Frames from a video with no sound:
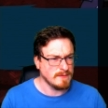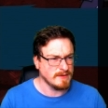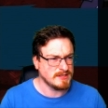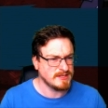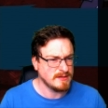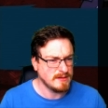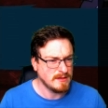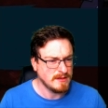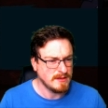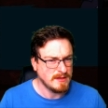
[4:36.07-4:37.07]
of it.
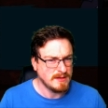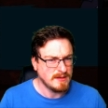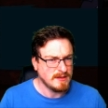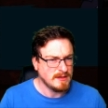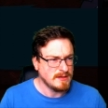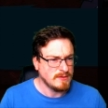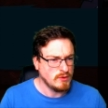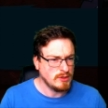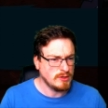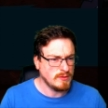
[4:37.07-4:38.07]

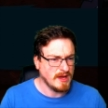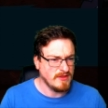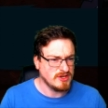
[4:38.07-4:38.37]
Woo! We got the